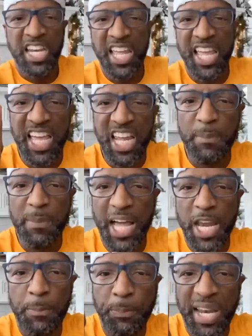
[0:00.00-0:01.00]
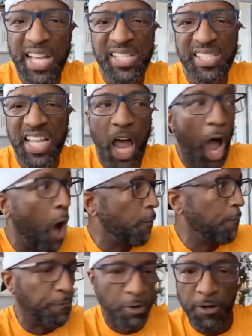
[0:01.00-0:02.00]
Did anybody place an
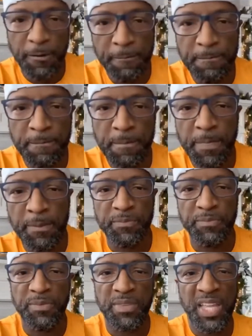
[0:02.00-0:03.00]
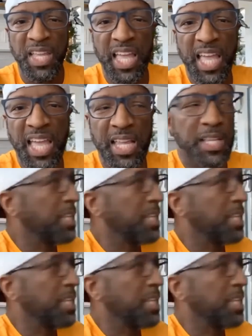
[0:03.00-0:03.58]
offer? And